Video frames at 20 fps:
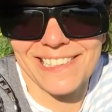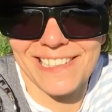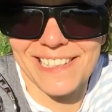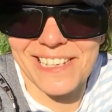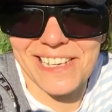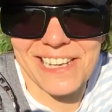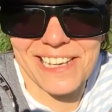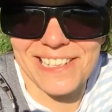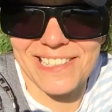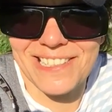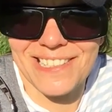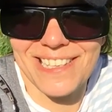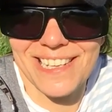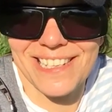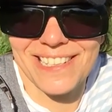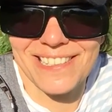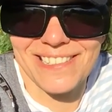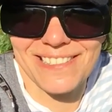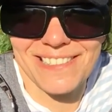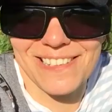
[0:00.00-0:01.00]
I can't see
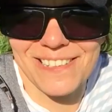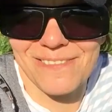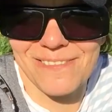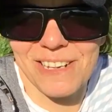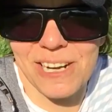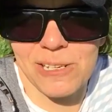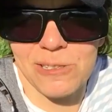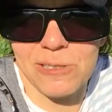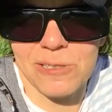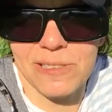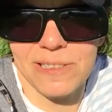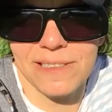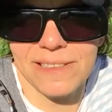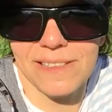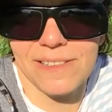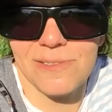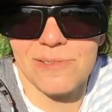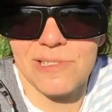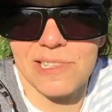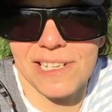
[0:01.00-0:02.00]
anything without, look,
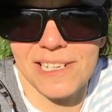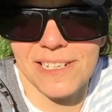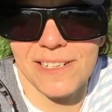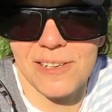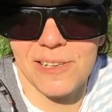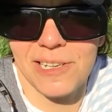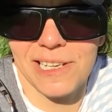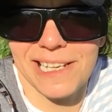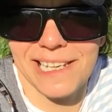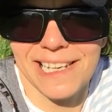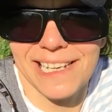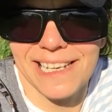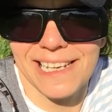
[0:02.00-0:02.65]
do you see the doggy?